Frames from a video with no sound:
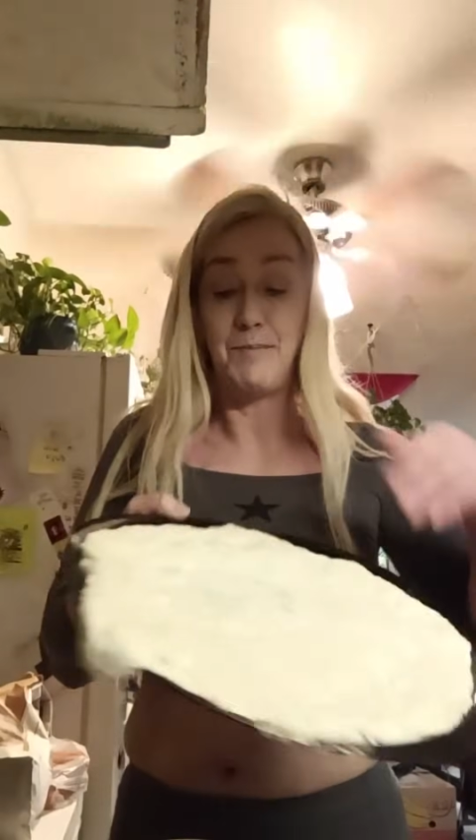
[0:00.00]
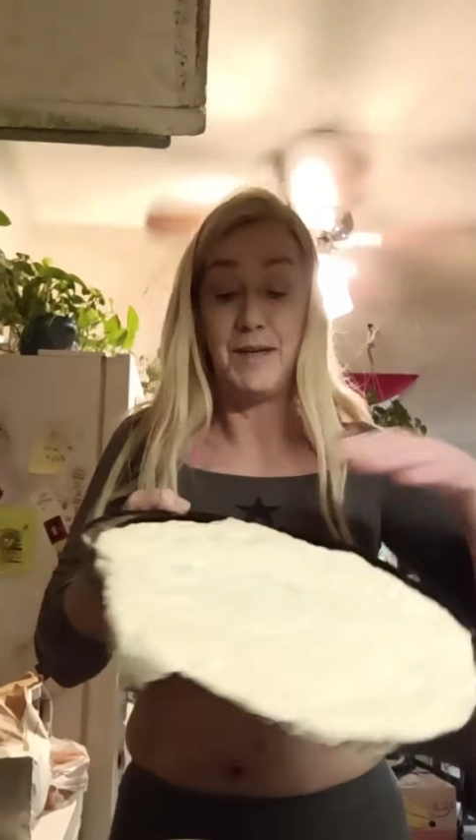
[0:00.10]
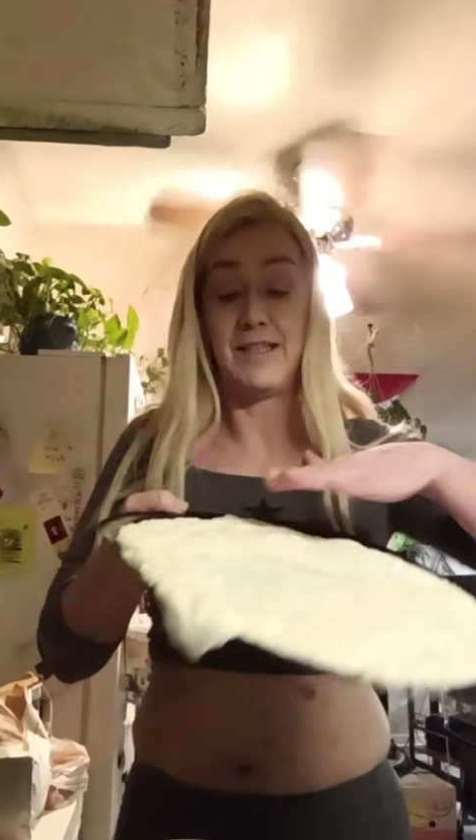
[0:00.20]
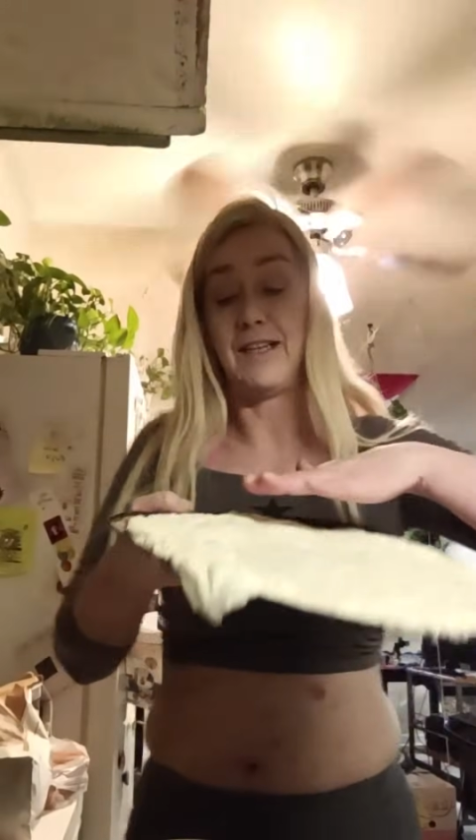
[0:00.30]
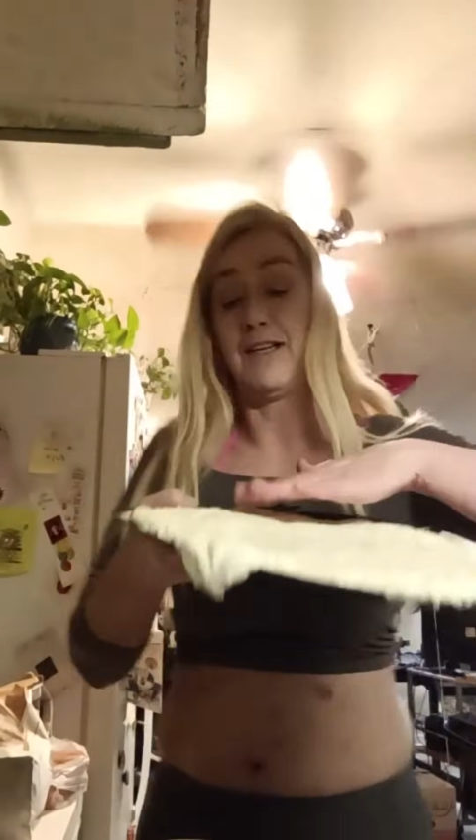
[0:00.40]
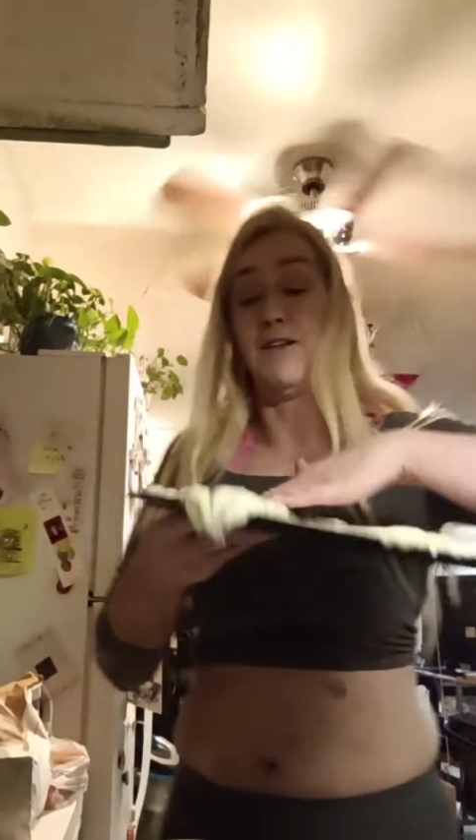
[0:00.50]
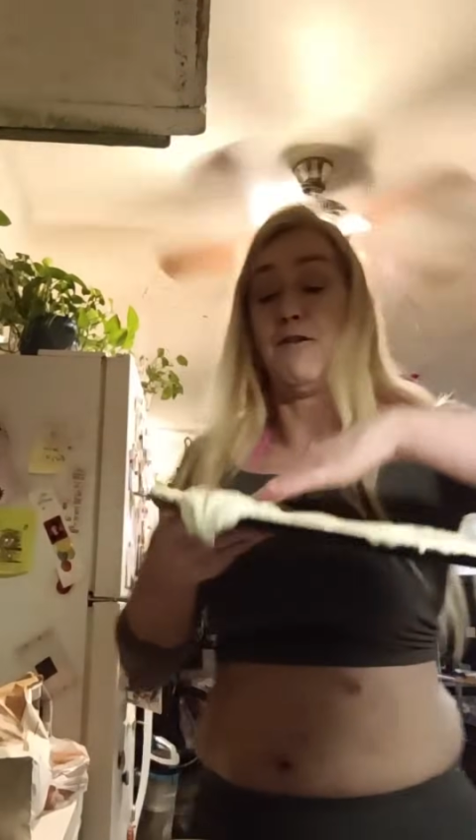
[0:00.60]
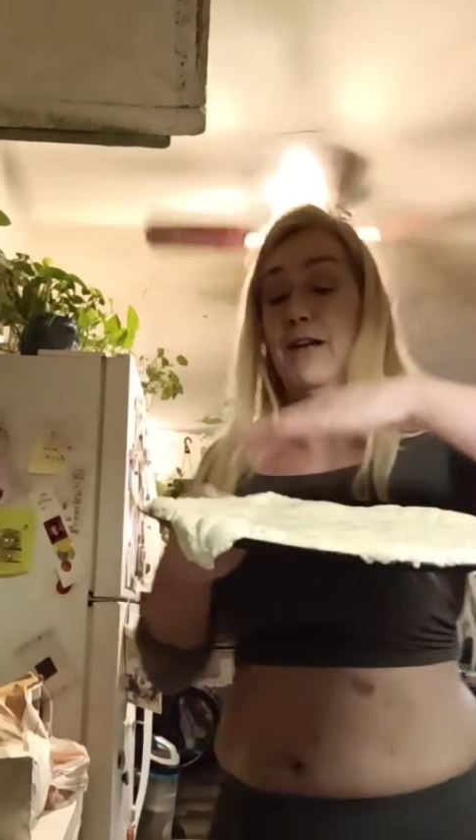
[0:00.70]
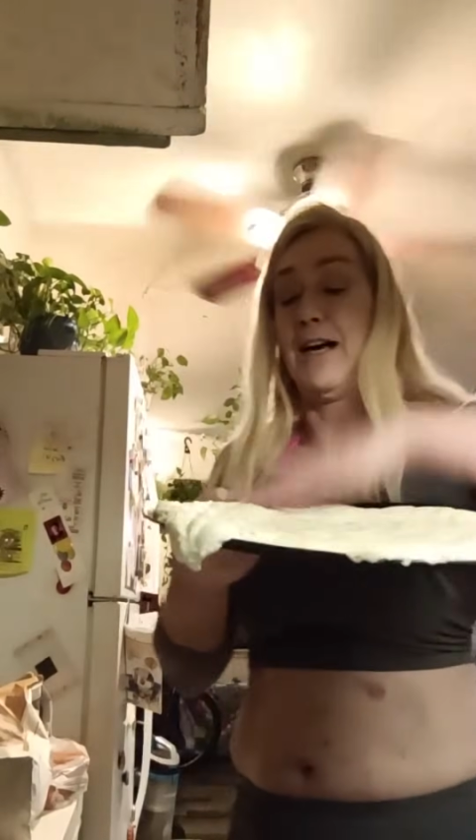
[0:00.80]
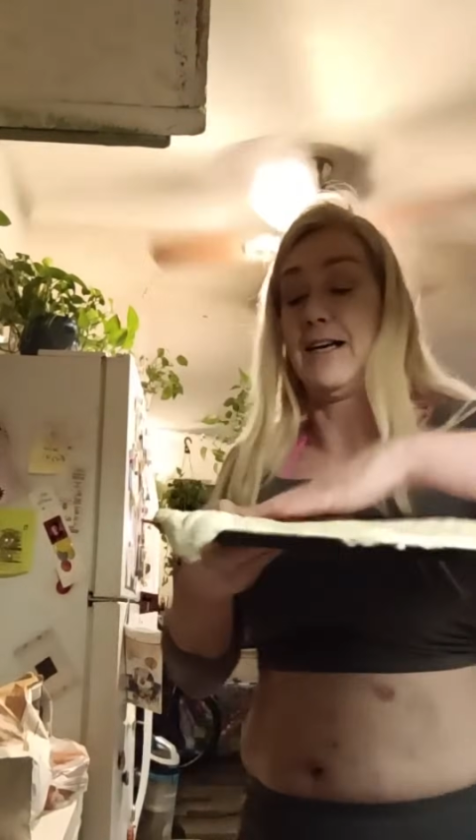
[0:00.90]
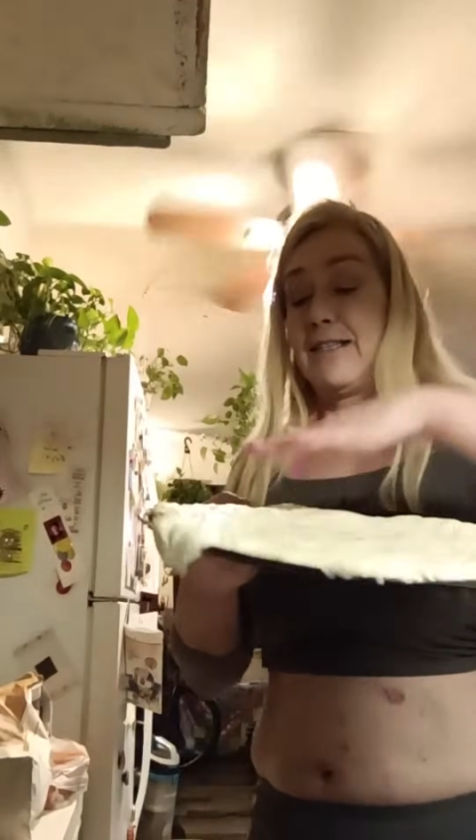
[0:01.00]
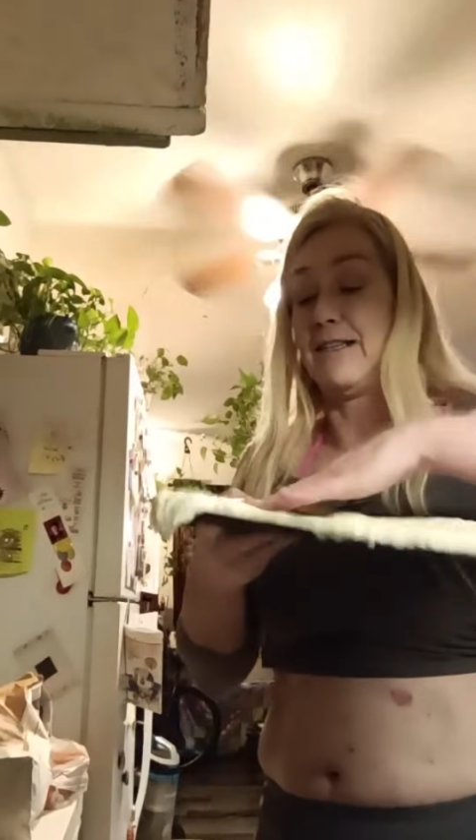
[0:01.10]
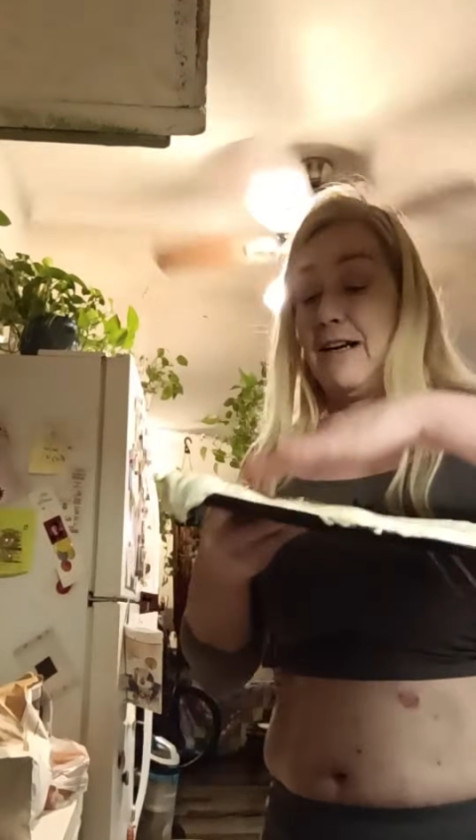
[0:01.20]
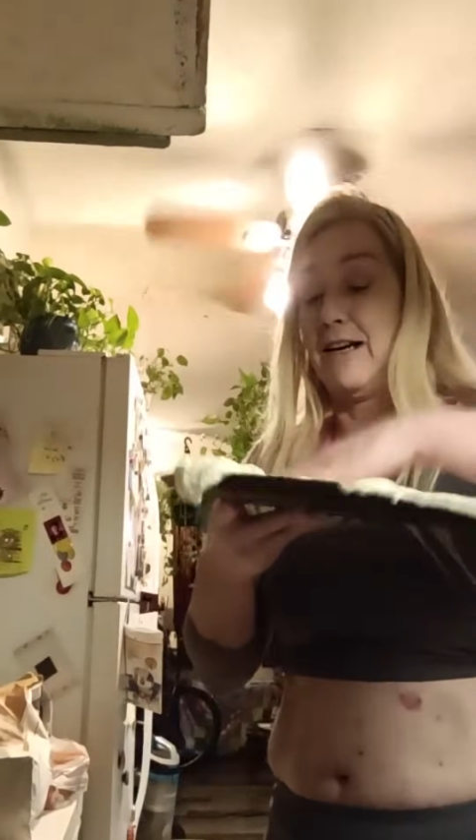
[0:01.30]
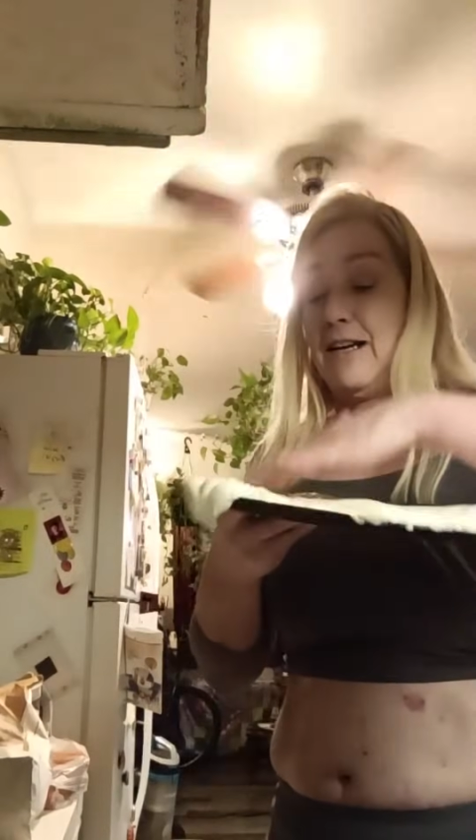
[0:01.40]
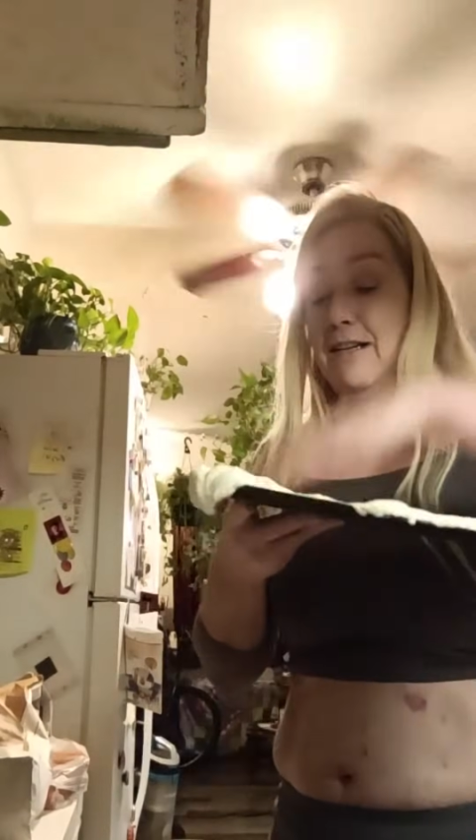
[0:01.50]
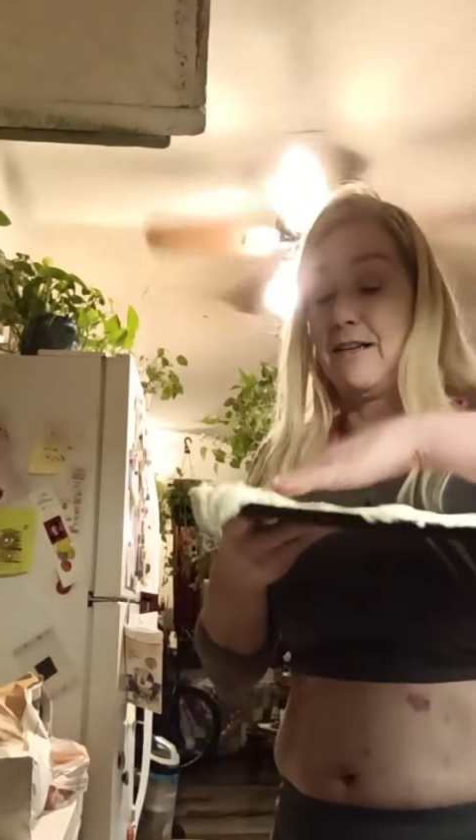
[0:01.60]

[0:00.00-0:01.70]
pizza dough last night